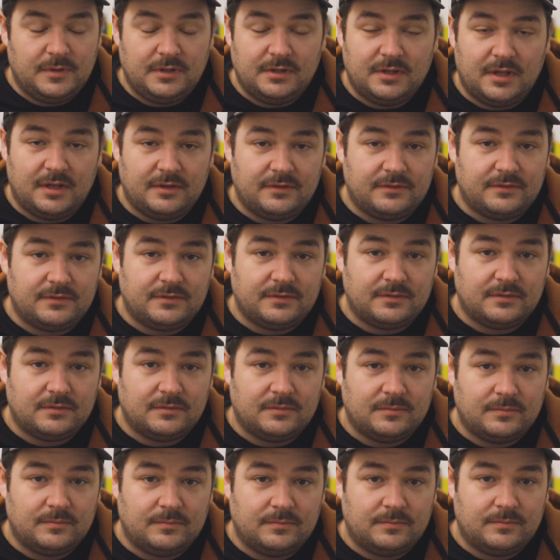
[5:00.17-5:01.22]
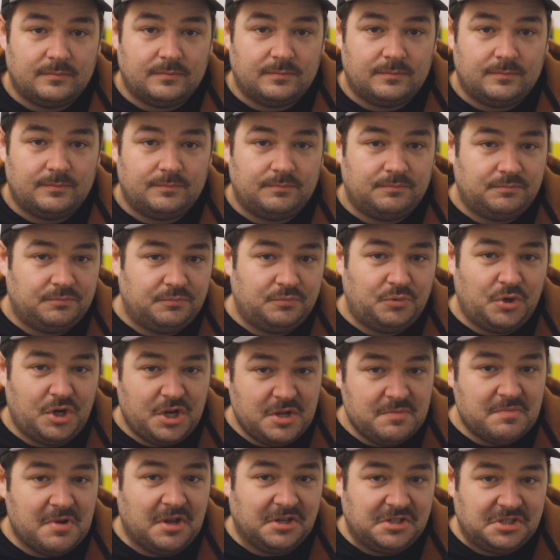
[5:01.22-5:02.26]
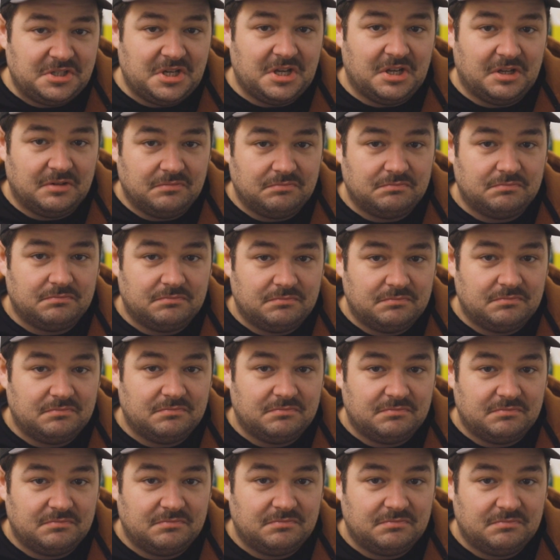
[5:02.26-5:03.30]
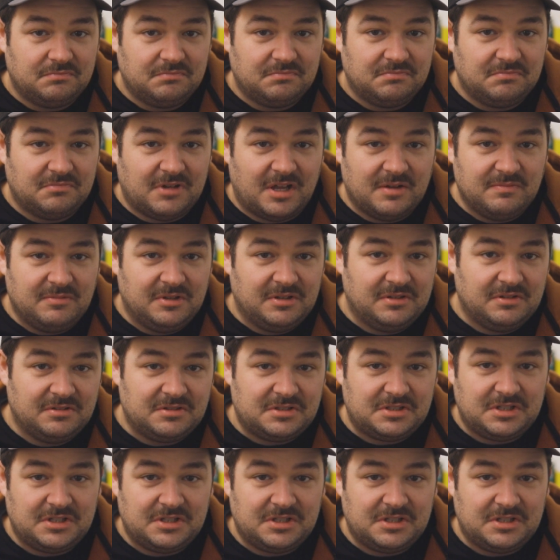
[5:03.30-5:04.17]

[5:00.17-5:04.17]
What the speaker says: That's pretty much it. I mean, this